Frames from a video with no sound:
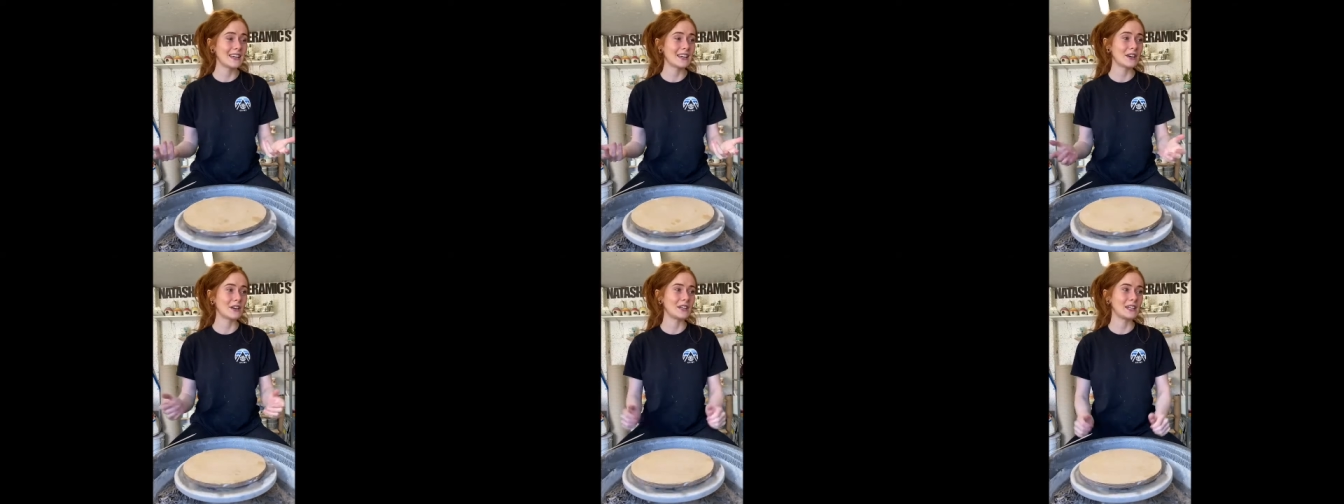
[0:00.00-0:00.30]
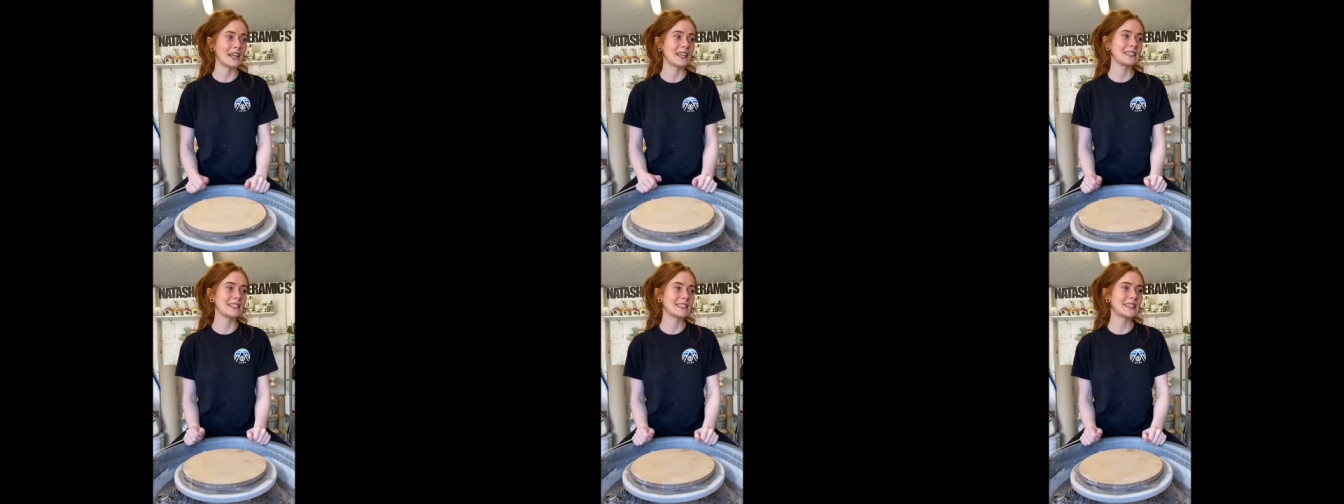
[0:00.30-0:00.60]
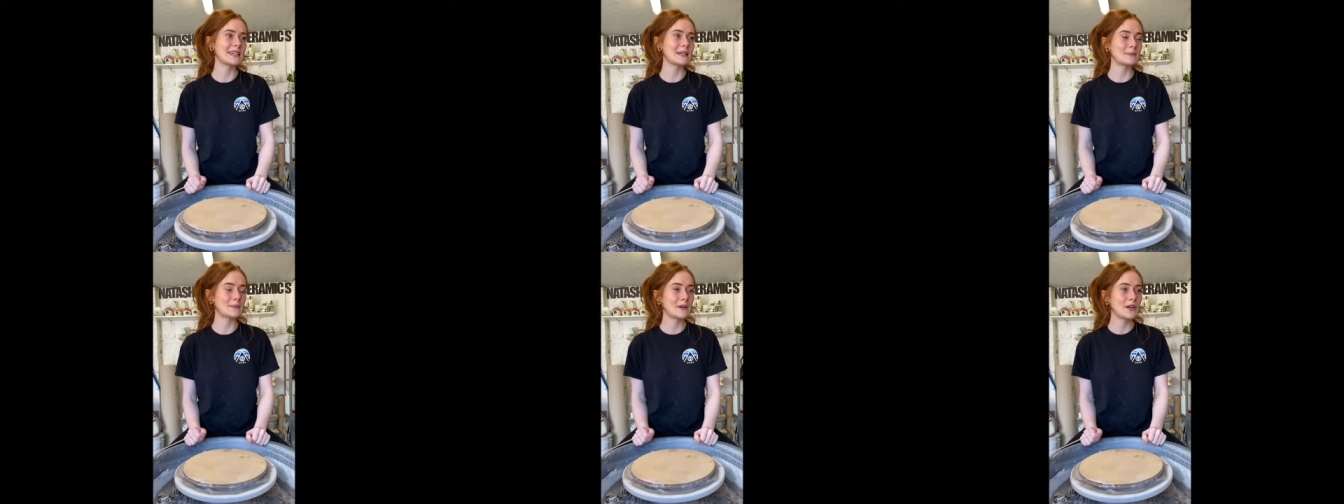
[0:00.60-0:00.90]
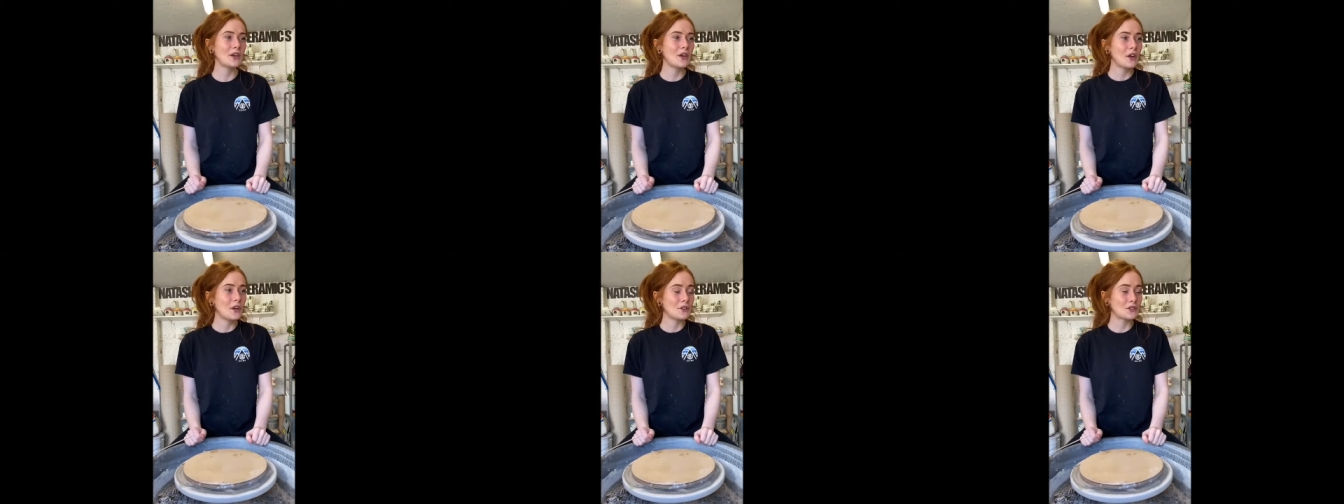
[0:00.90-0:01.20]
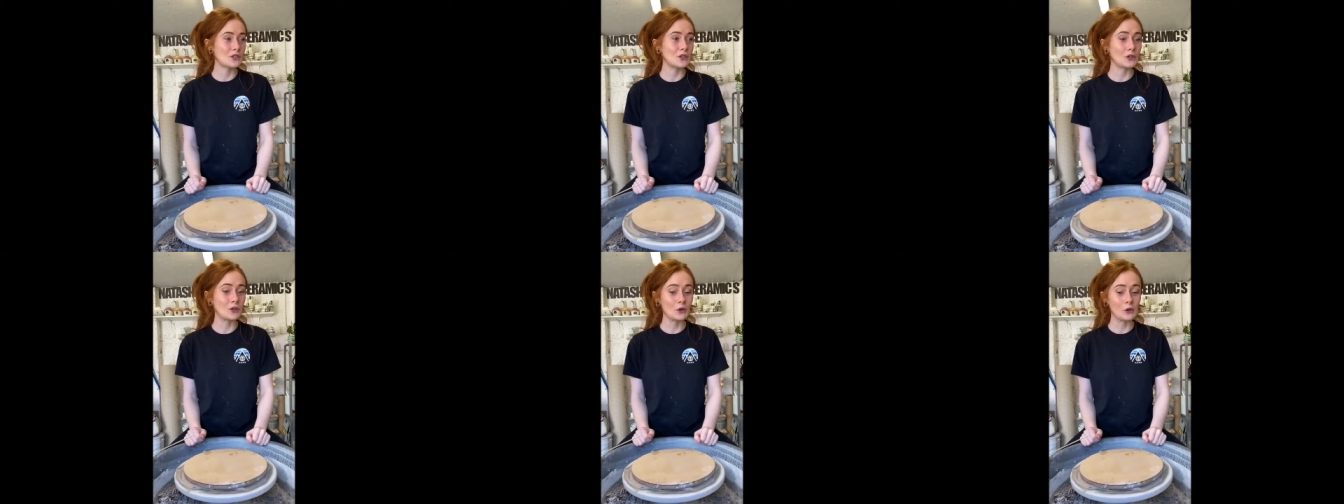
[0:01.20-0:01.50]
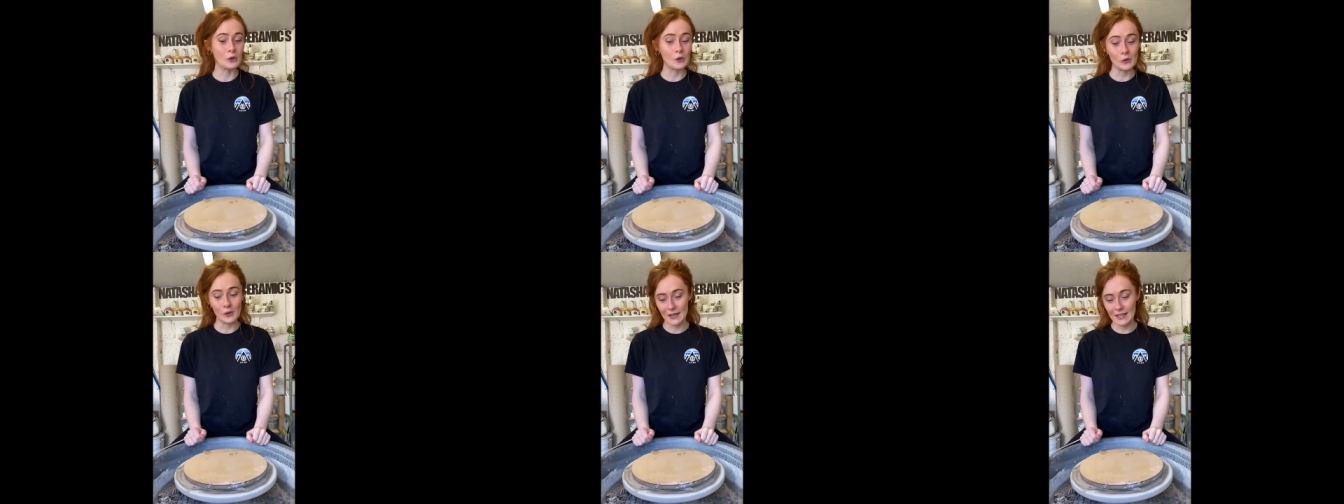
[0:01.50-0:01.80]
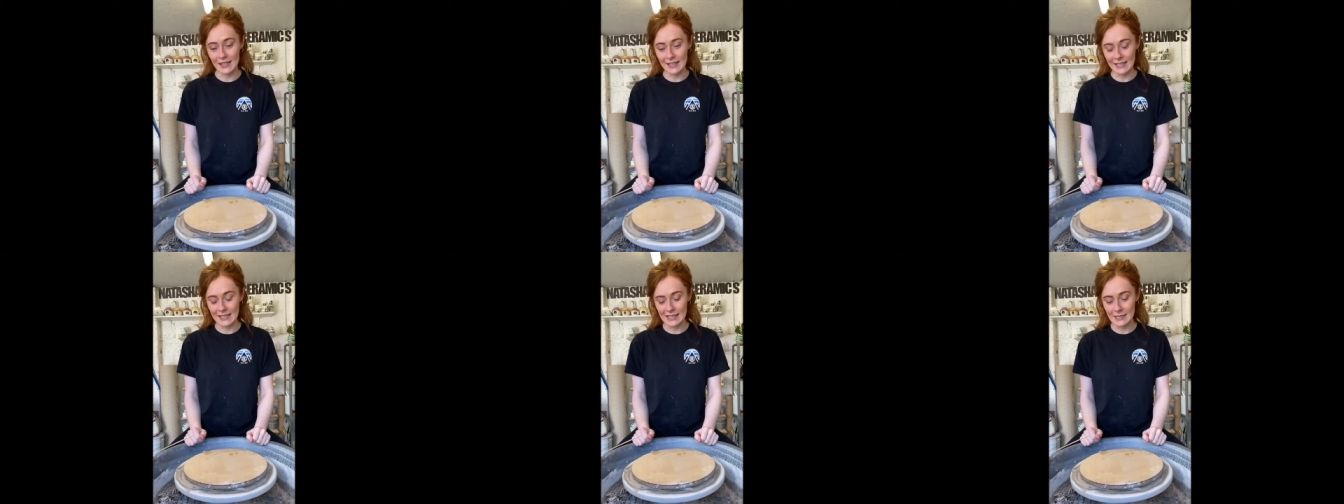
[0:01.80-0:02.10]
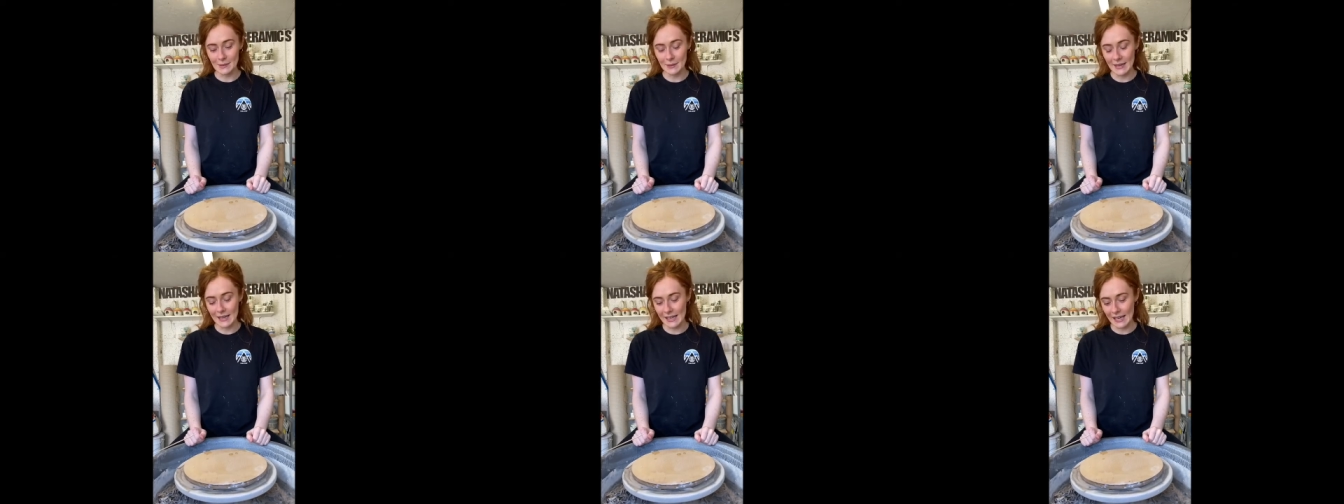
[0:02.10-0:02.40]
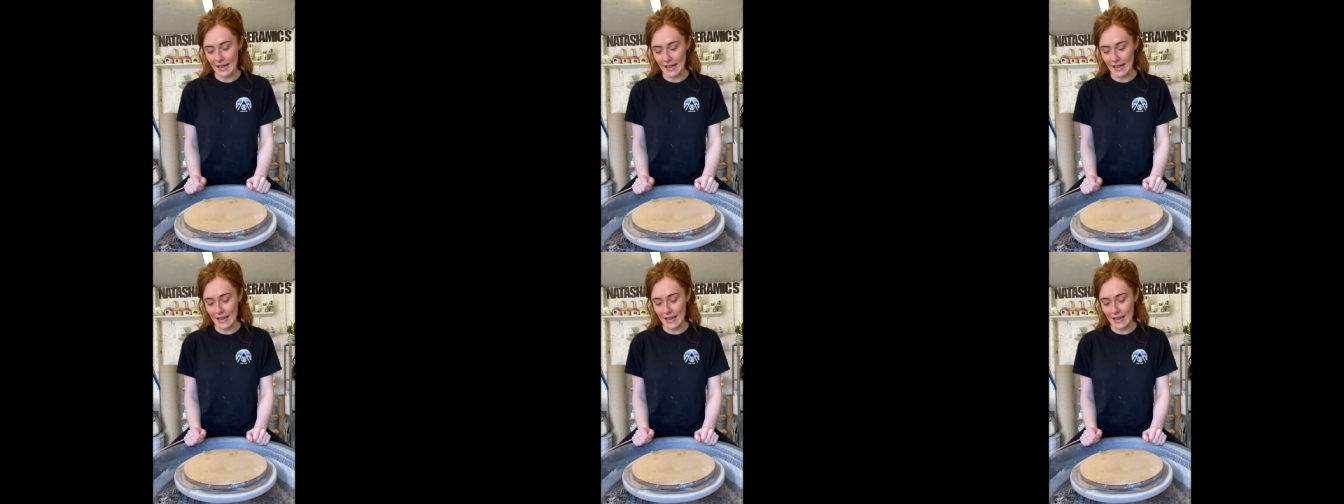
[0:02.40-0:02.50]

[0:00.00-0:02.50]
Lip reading: landscape. So this week